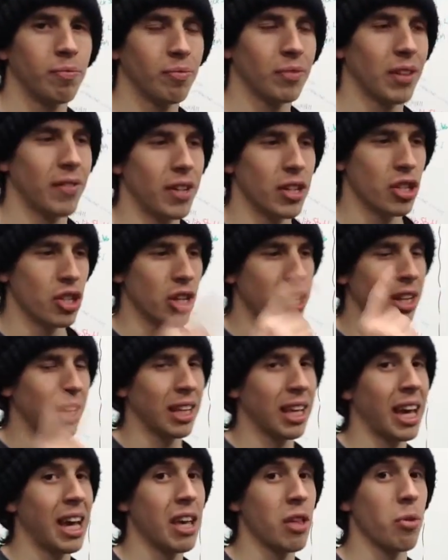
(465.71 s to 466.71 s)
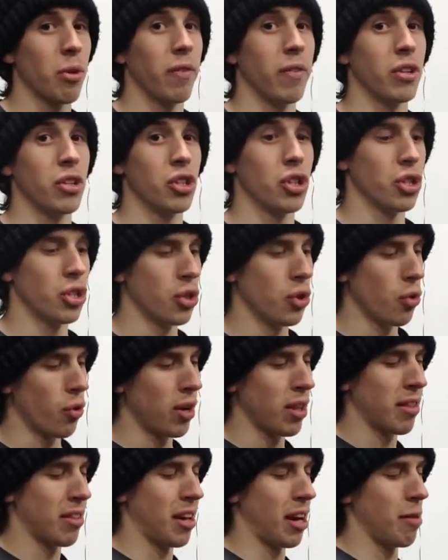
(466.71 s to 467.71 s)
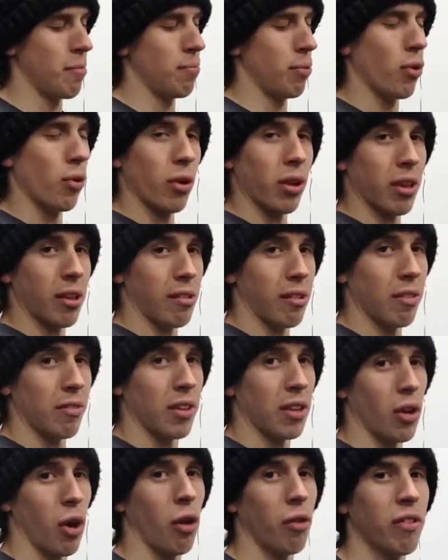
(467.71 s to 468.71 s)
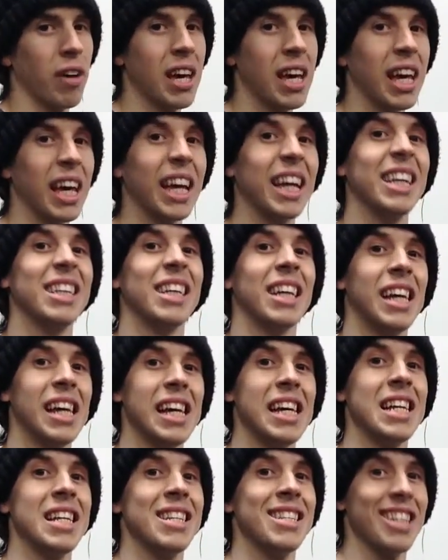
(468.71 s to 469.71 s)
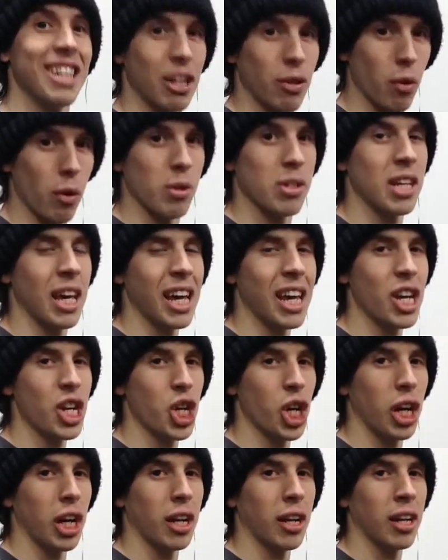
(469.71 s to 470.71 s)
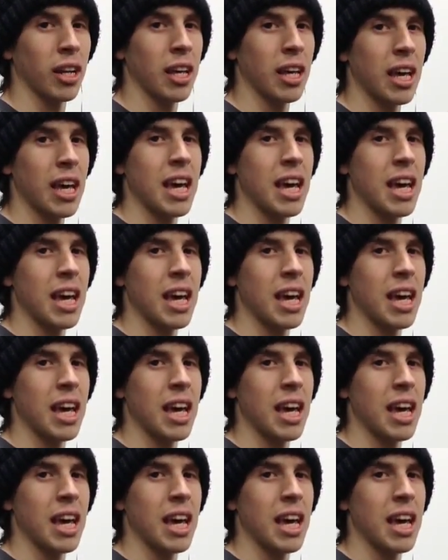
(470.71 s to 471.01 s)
if it's in the case where it's just your inside border that's lifting off, is internal rotation,